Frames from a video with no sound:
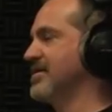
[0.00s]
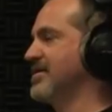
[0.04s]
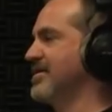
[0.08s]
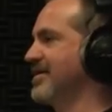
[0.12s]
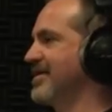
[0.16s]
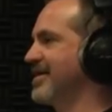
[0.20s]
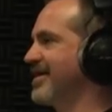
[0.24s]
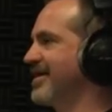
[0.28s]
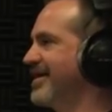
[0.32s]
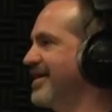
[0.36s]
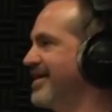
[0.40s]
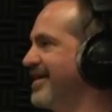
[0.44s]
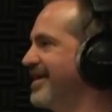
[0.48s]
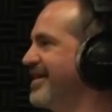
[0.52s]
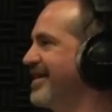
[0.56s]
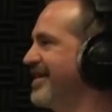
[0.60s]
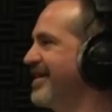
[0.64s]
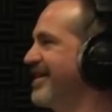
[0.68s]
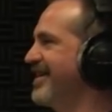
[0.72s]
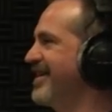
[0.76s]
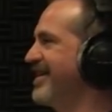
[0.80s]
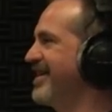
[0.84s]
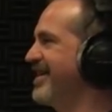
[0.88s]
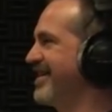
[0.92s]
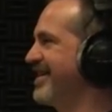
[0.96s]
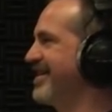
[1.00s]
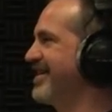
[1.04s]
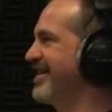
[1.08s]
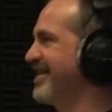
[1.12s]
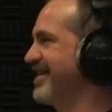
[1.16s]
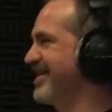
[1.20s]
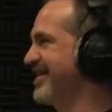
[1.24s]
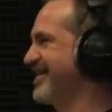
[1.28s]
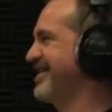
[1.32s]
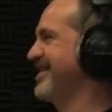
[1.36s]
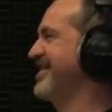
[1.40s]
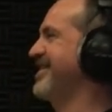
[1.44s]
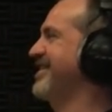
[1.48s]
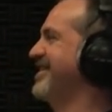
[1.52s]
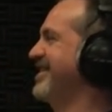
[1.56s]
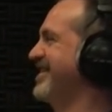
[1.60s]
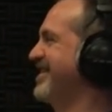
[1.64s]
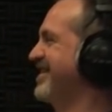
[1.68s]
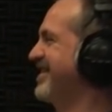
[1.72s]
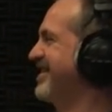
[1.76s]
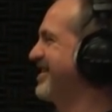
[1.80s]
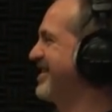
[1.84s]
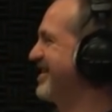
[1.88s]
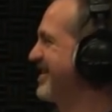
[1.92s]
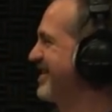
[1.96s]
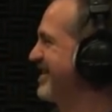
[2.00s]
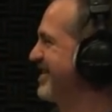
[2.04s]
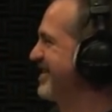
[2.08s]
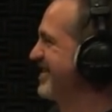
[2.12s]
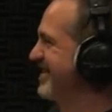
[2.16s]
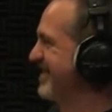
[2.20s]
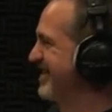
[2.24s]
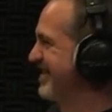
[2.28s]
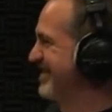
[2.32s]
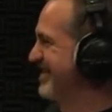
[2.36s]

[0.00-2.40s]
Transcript: [no speech]